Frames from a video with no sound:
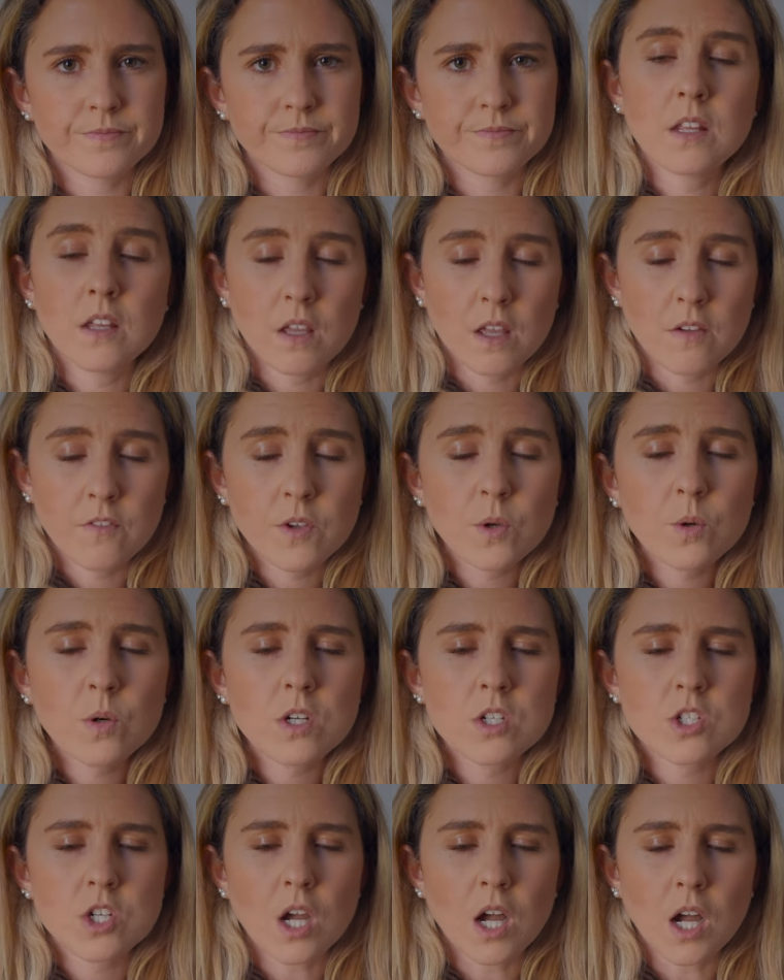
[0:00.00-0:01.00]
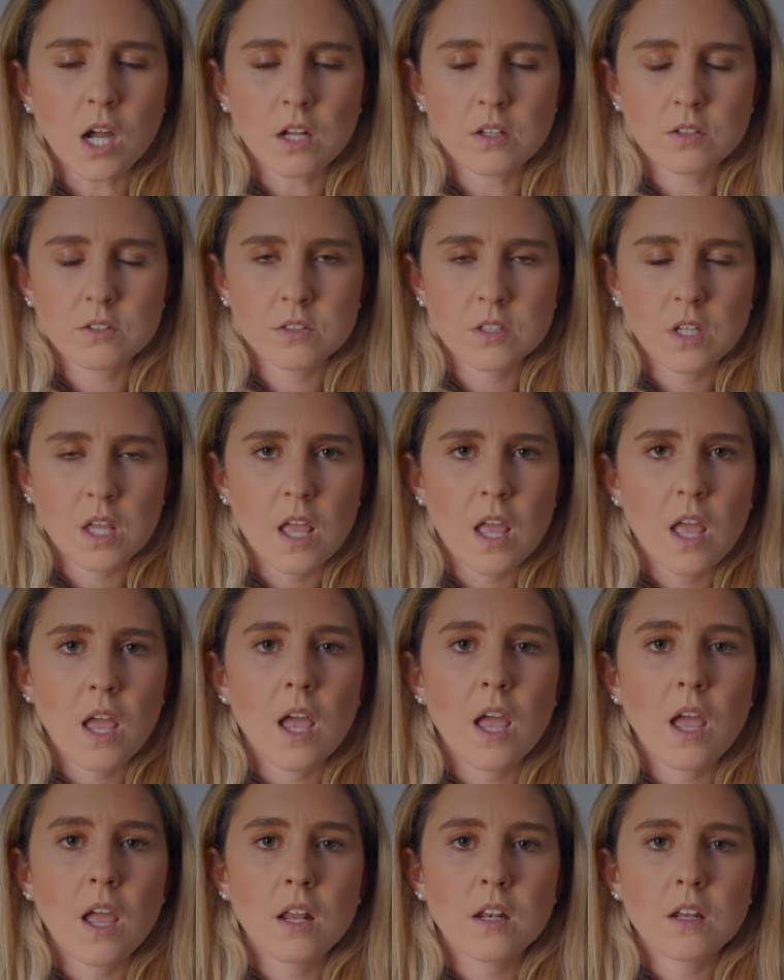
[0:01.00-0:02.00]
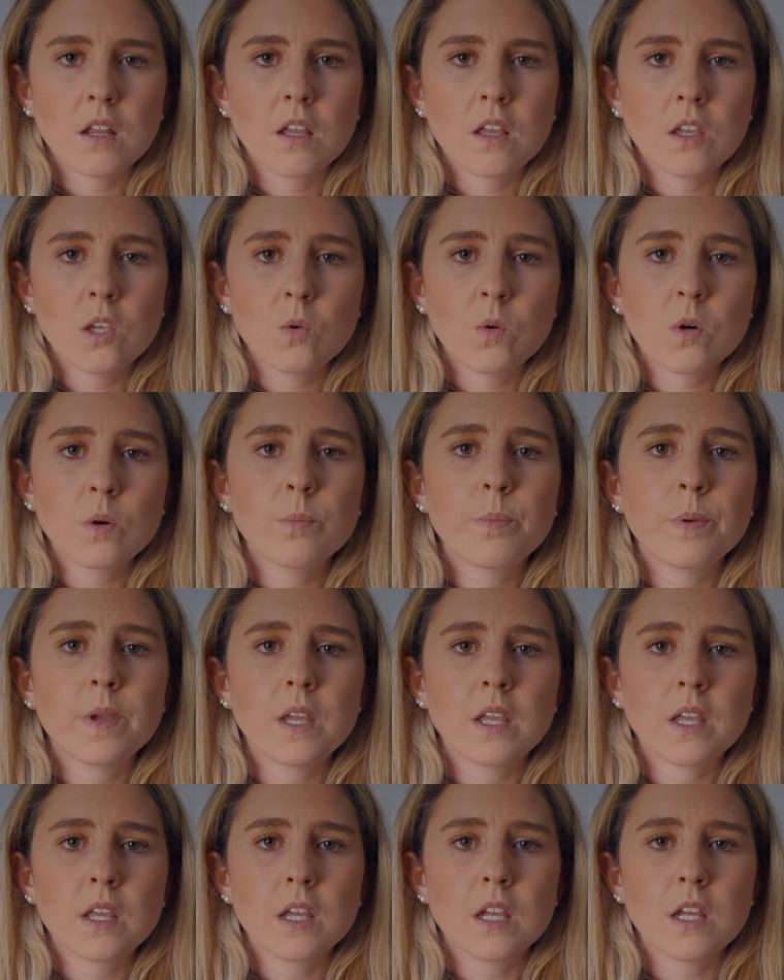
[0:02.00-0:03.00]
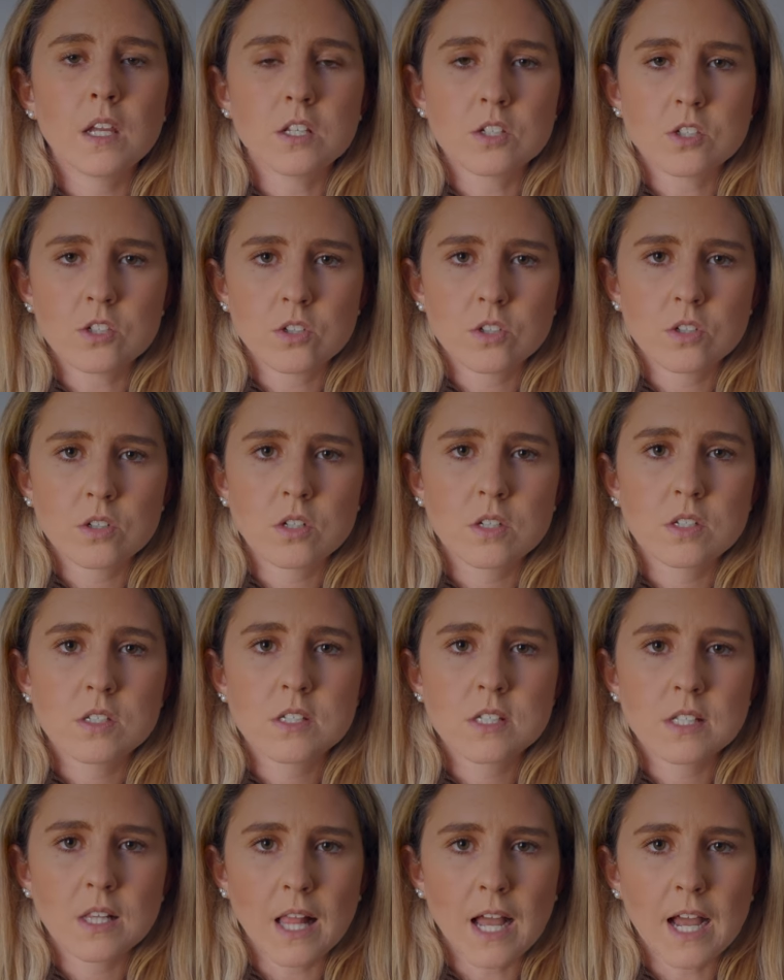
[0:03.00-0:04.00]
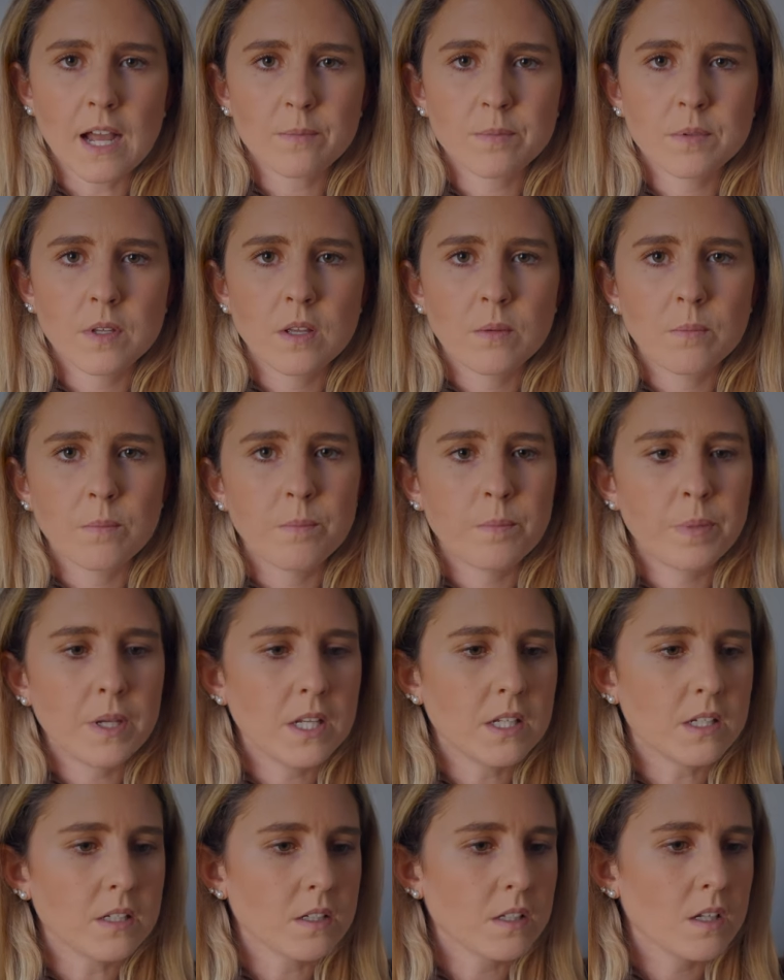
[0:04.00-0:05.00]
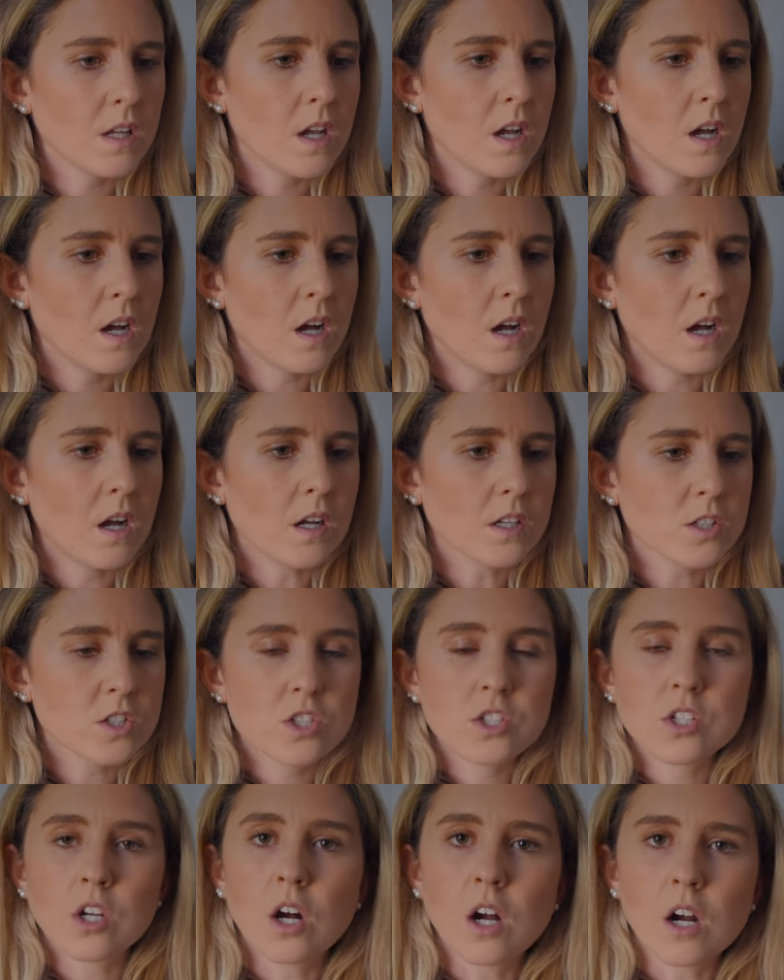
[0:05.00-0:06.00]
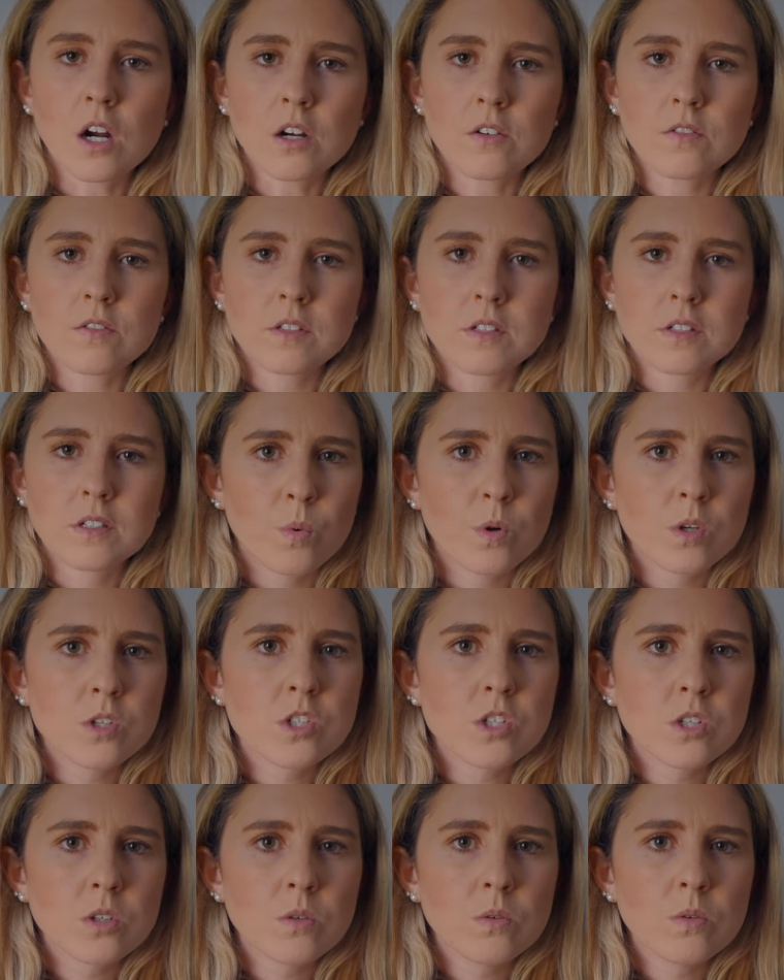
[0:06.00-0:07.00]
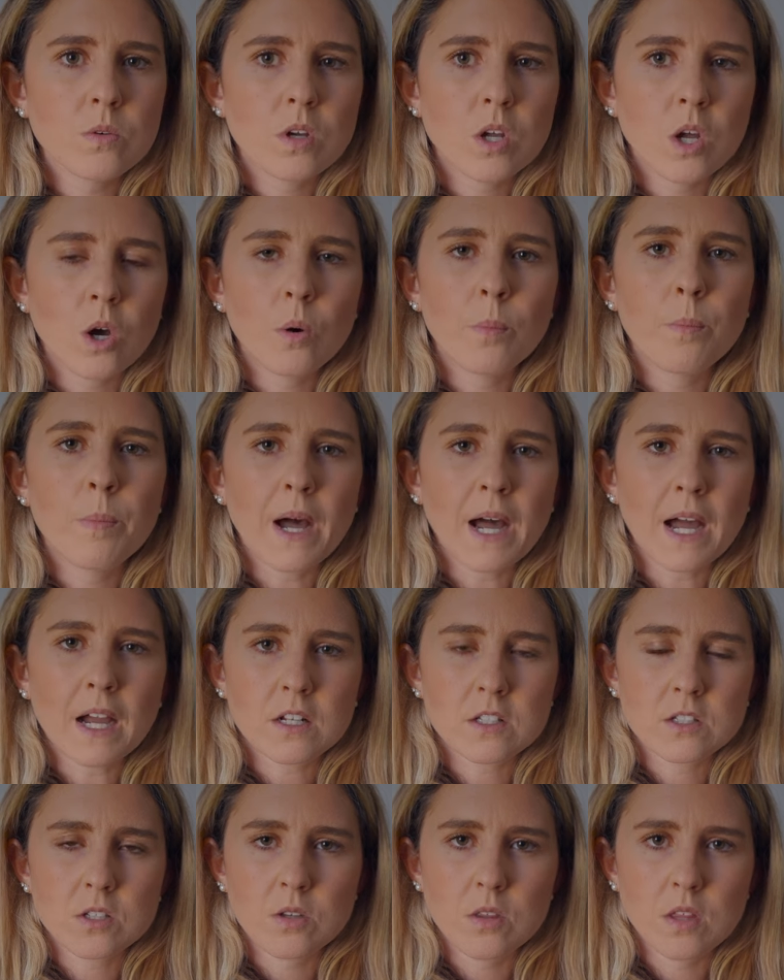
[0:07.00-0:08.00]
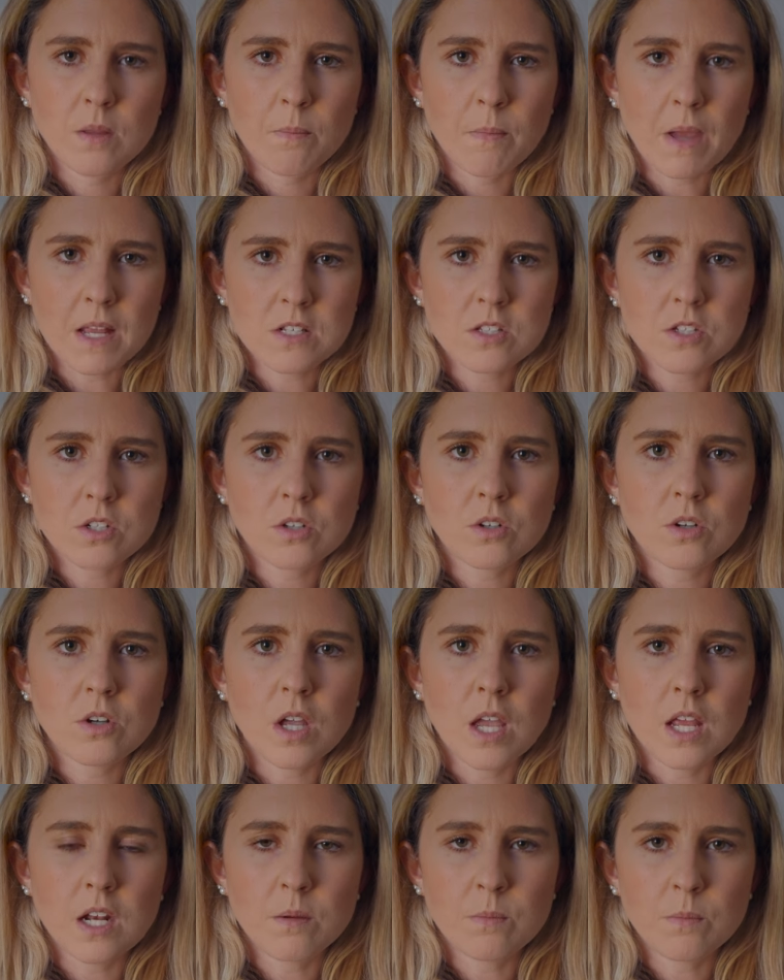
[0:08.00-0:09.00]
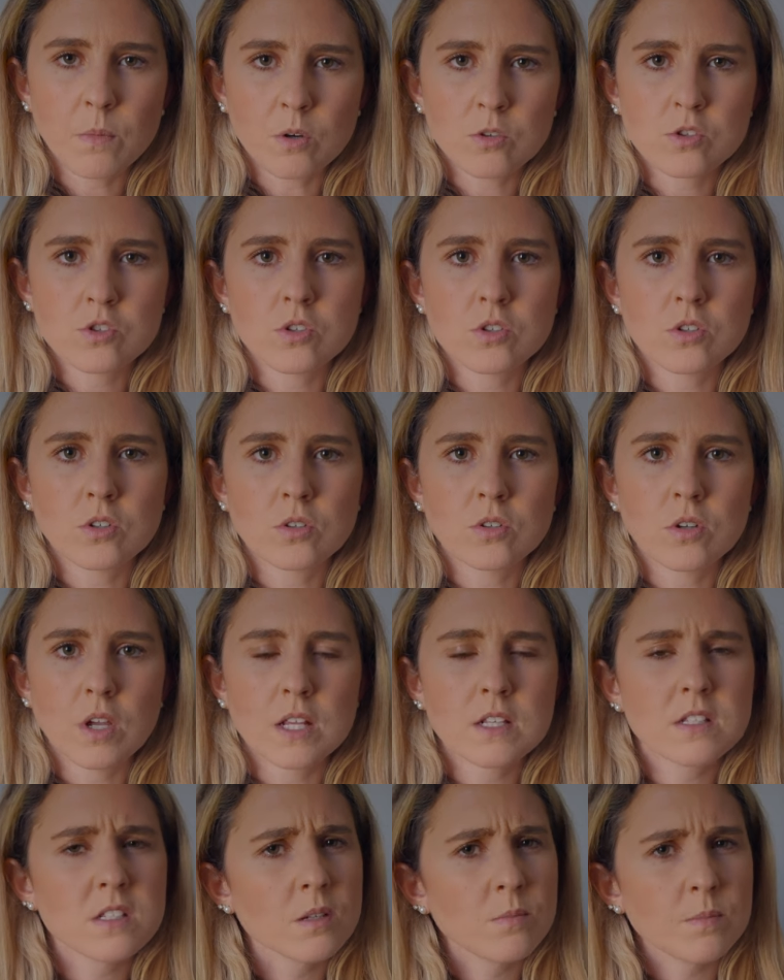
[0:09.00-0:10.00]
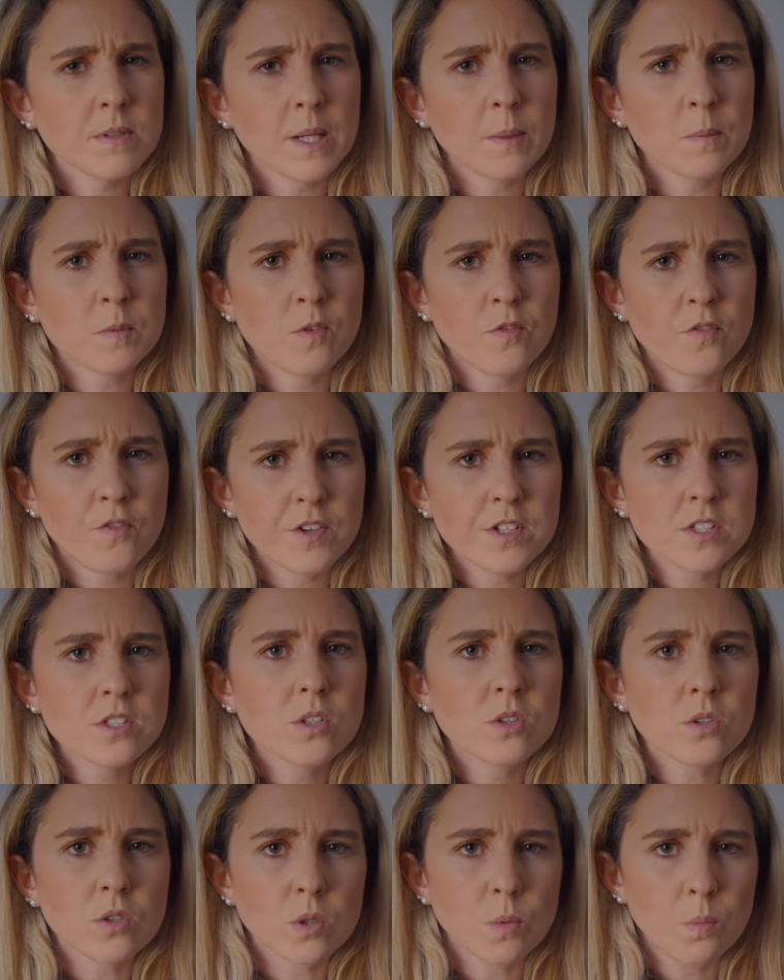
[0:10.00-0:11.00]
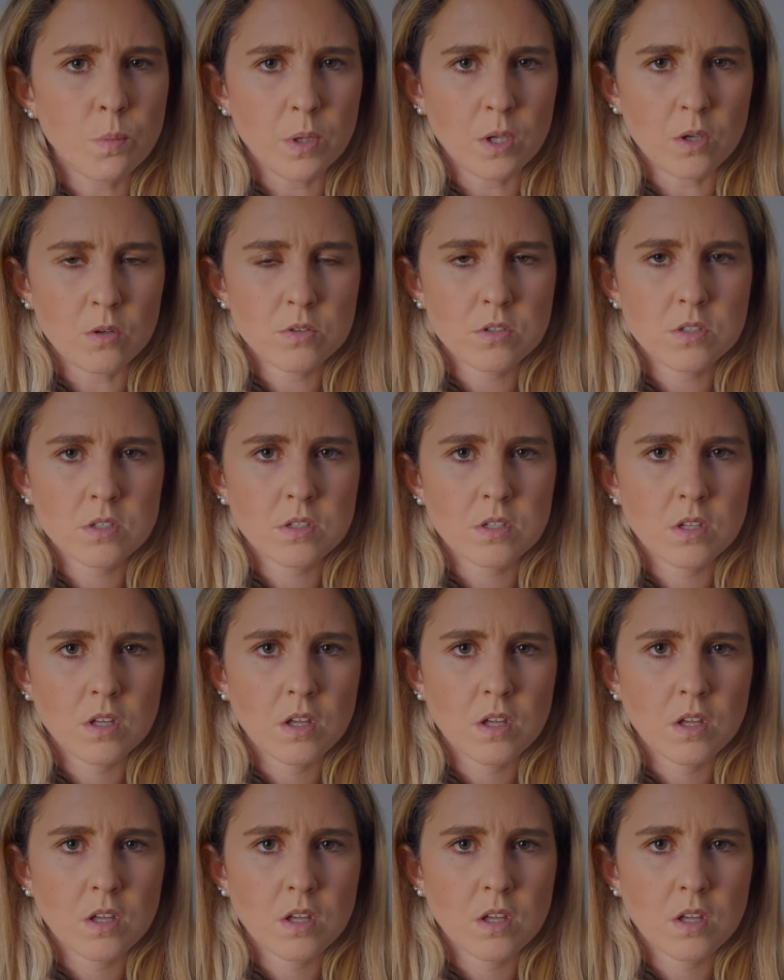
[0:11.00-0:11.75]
If you were a child and you were being injured, slapped, beaten, Uh, starved, would you go back to the mental and emotional and sometimes physical abuse